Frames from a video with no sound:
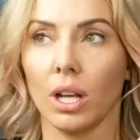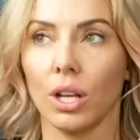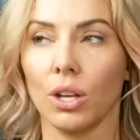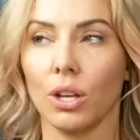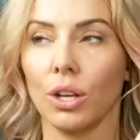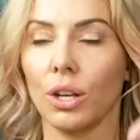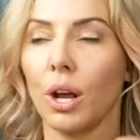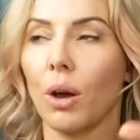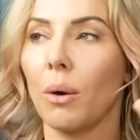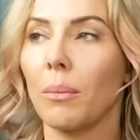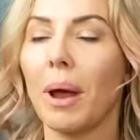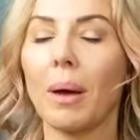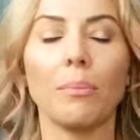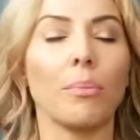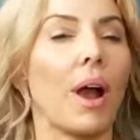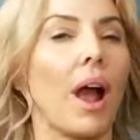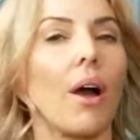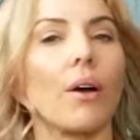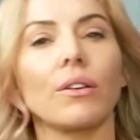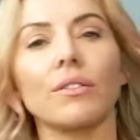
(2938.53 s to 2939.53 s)
You know, I'm not
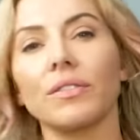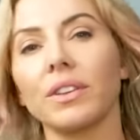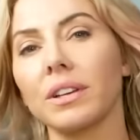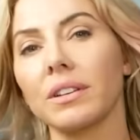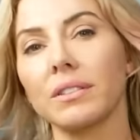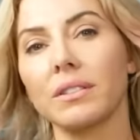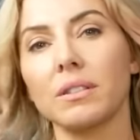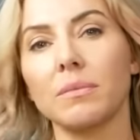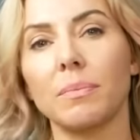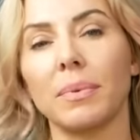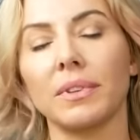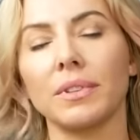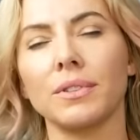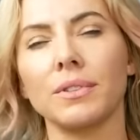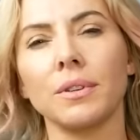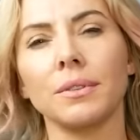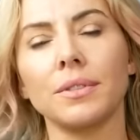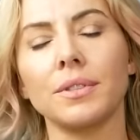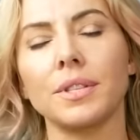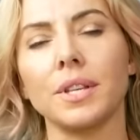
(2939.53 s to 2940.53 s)
proud of this, but it's
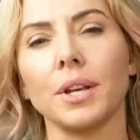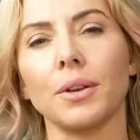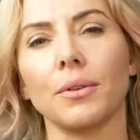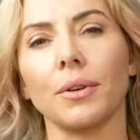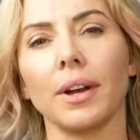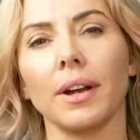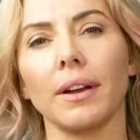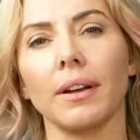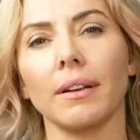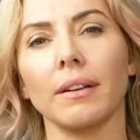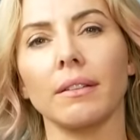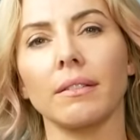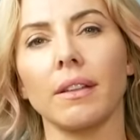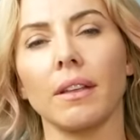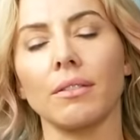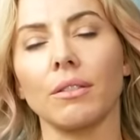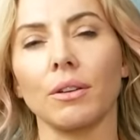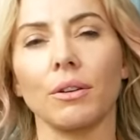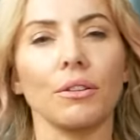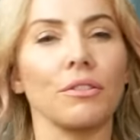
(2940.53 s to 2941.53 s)
no secret
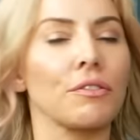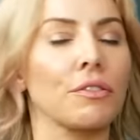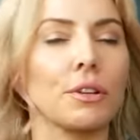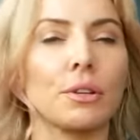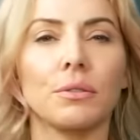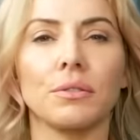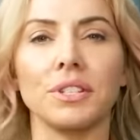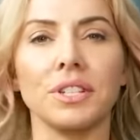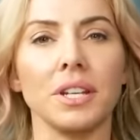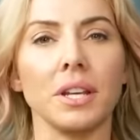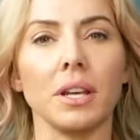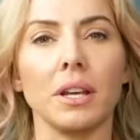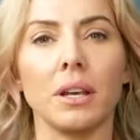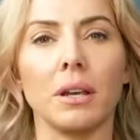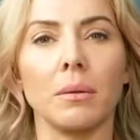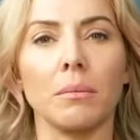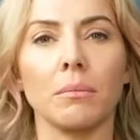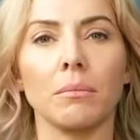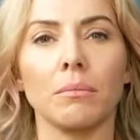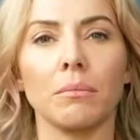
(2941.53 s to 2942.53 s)
that the Good For You
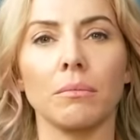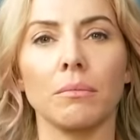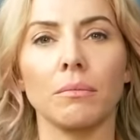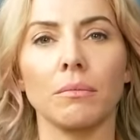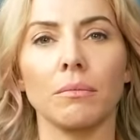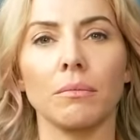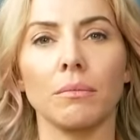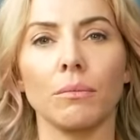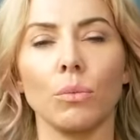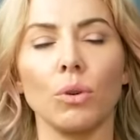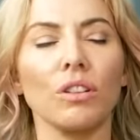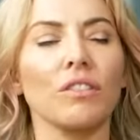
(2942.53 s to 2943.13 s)
team, we're a